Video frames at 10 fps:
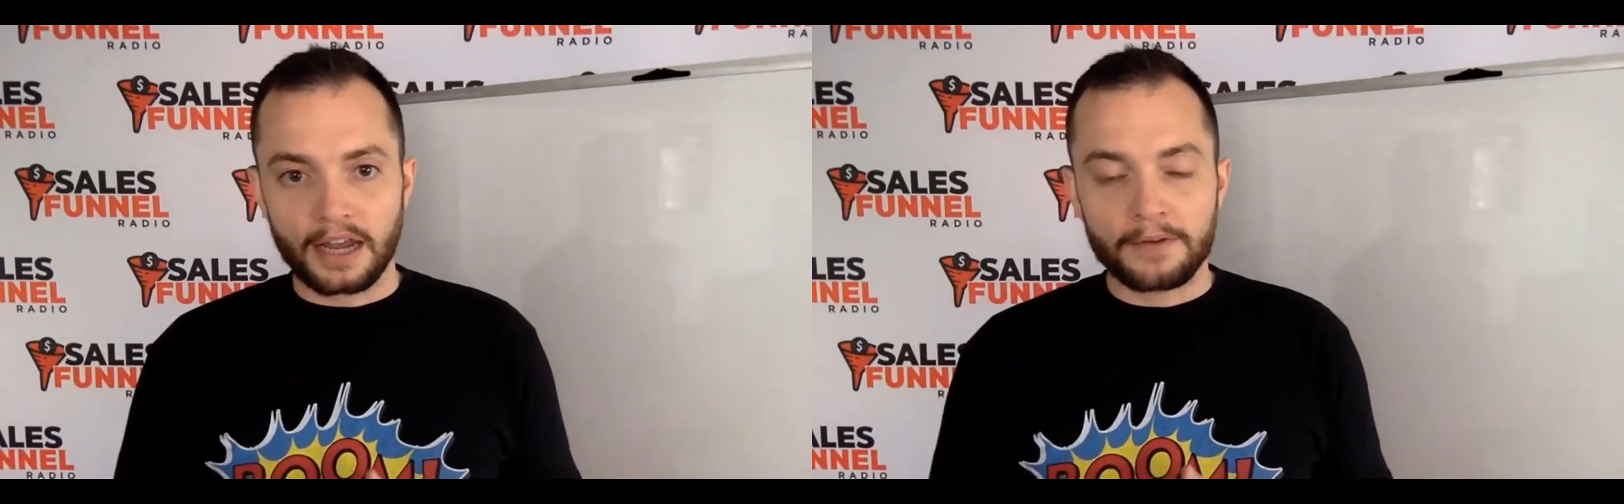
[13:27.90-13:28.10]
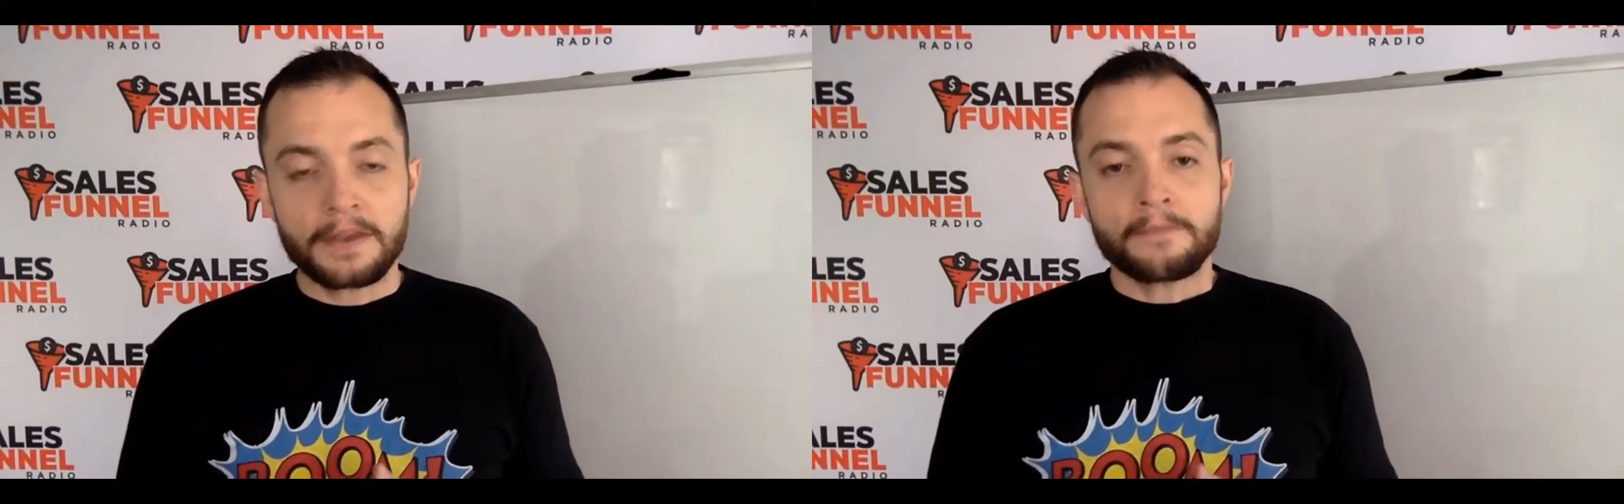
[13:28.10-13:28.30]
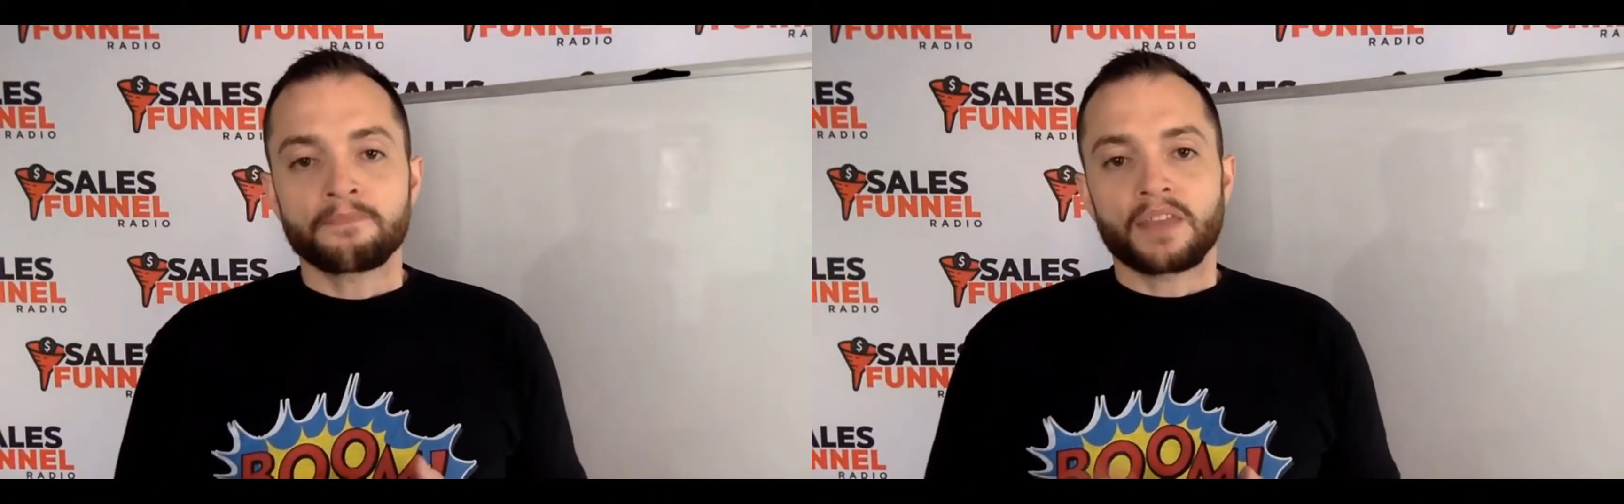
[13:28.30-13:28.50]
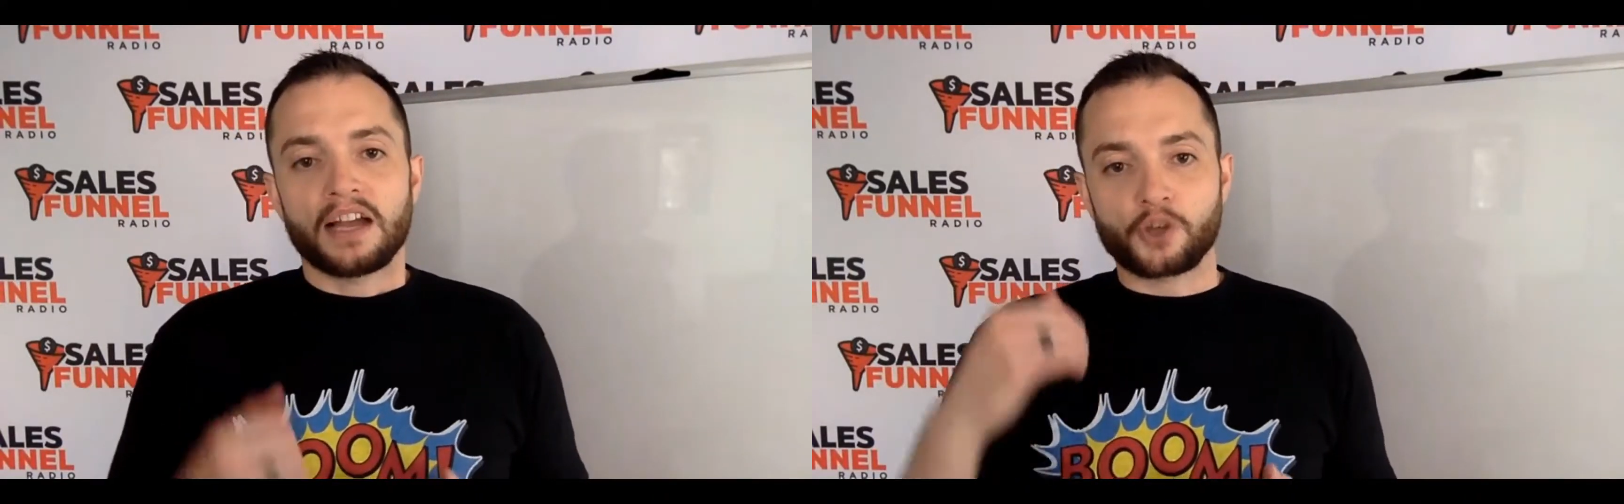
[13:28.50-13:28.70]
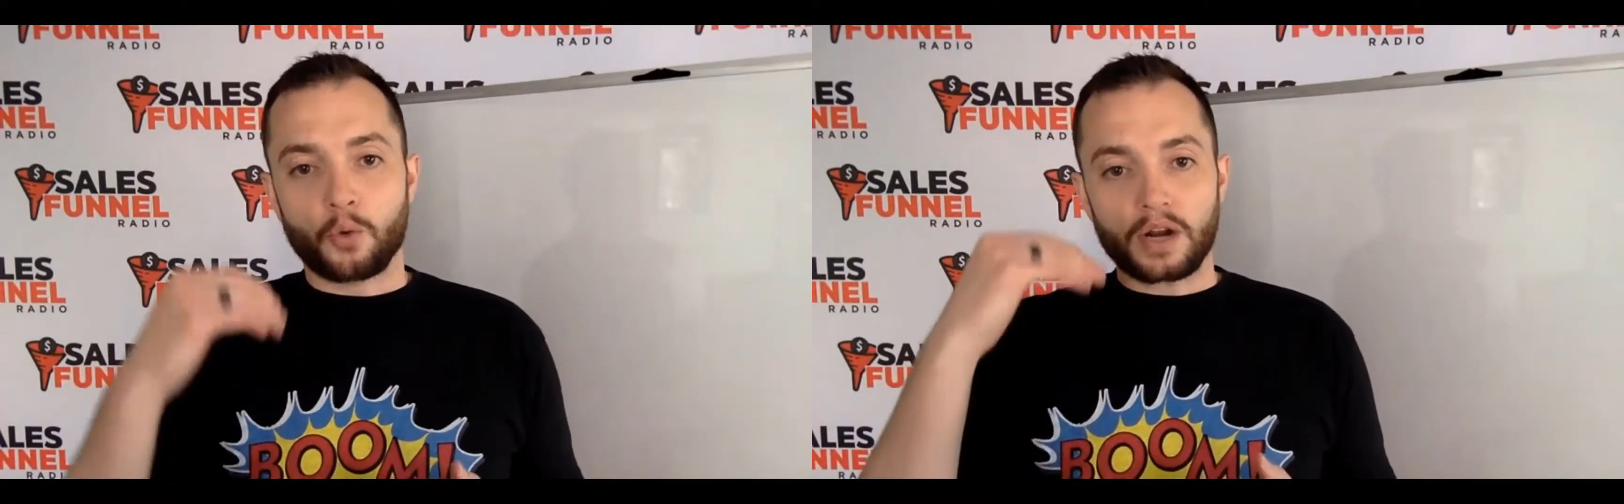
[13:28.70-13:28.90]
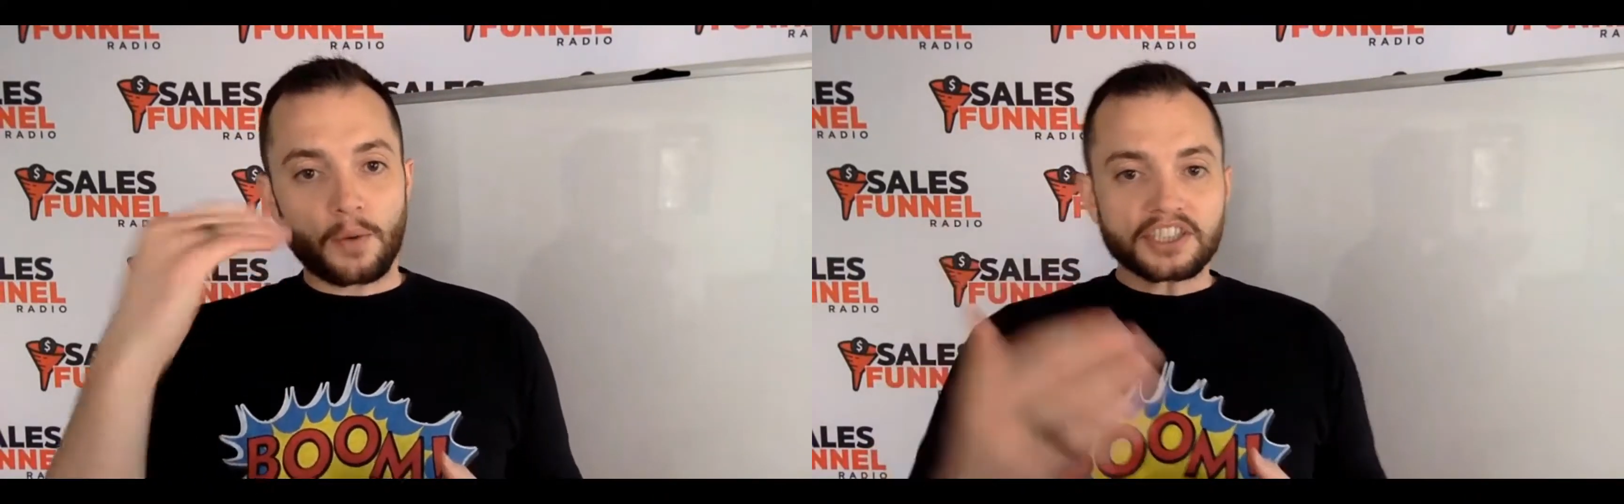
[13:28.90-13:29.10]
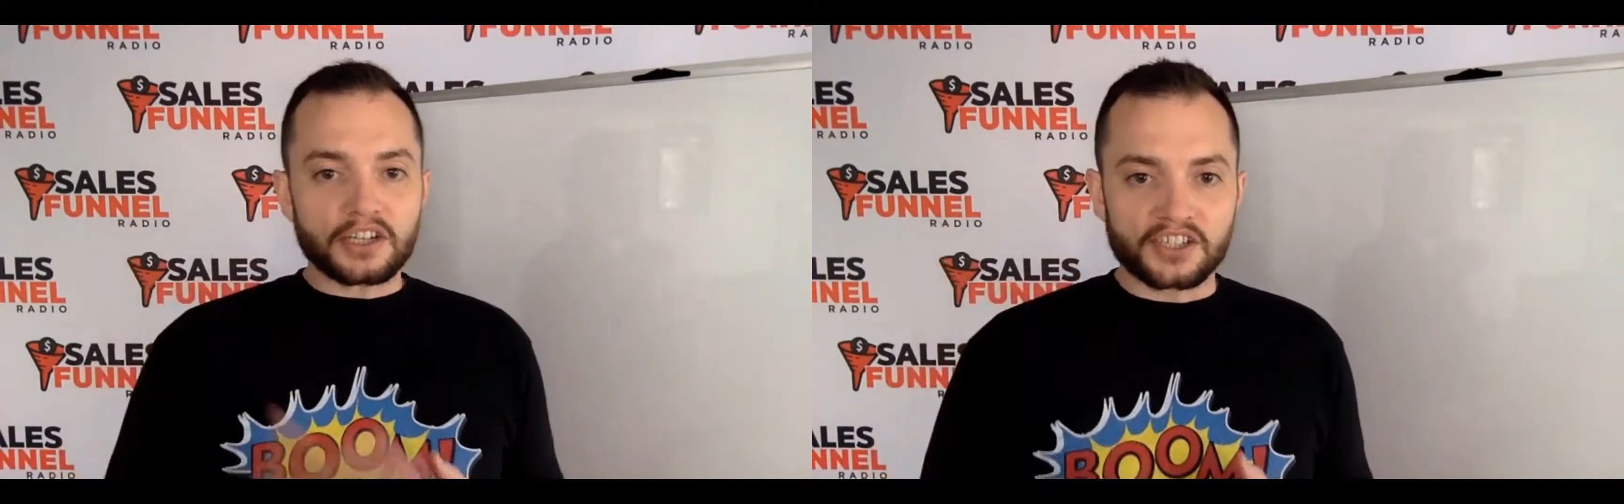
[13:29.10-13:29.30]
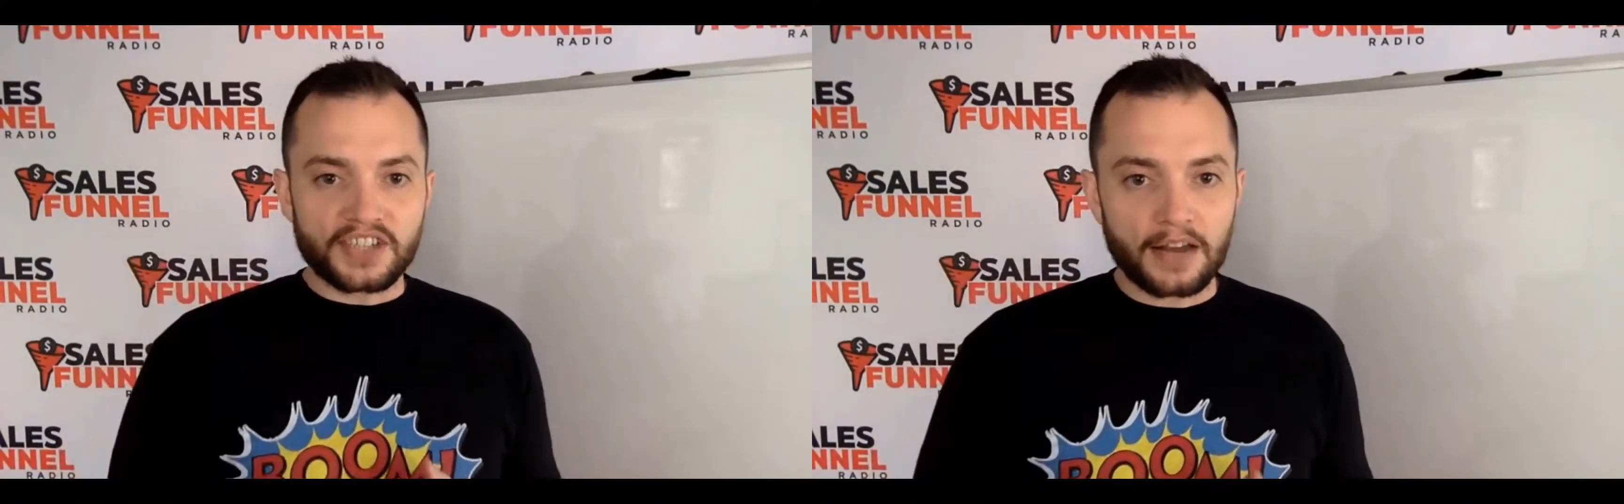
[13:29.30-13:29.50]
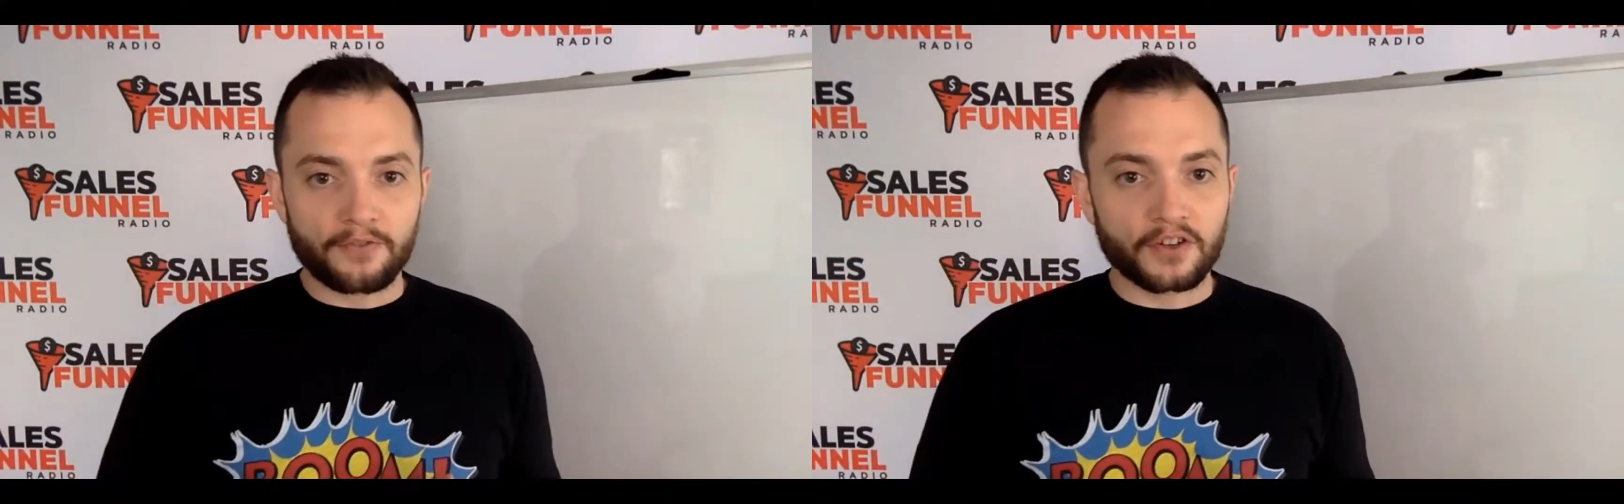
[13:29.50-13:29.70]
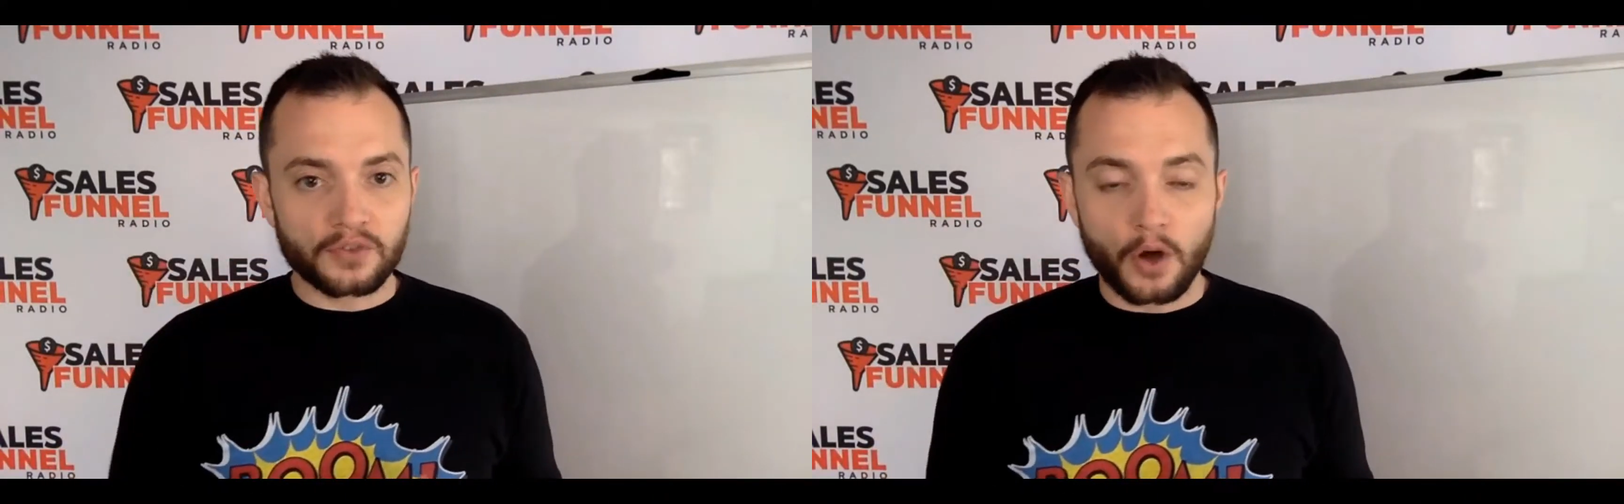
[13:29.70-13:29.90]
Okay. And so what I want you to
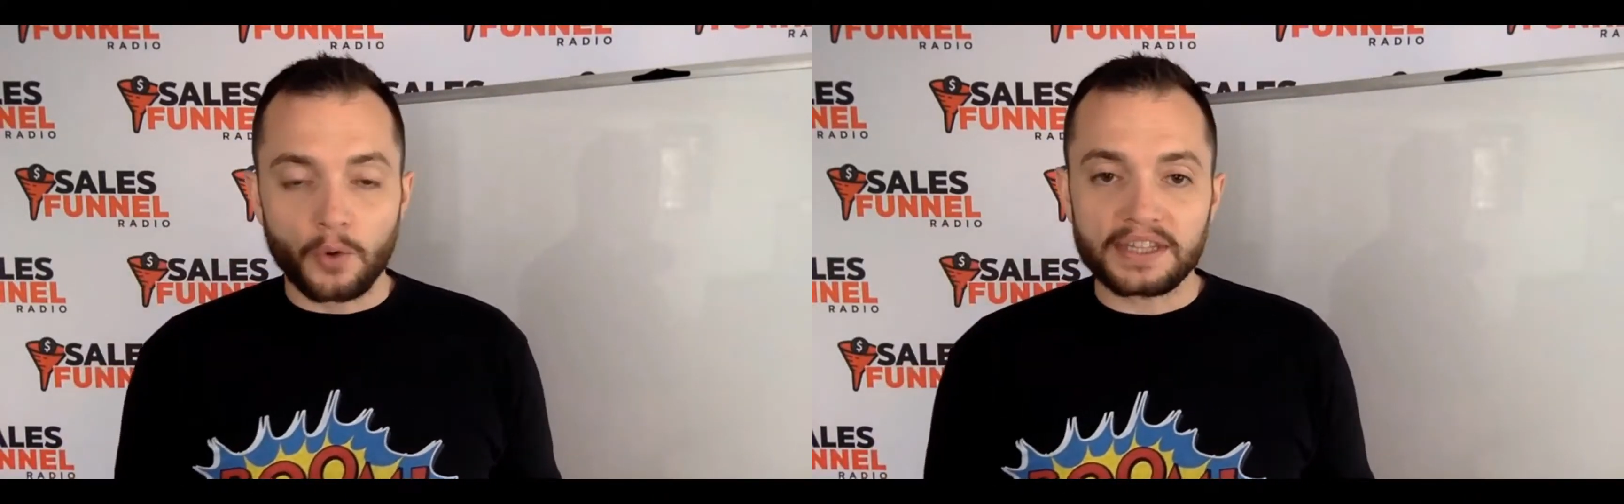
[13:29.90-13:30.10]
understand, first of all,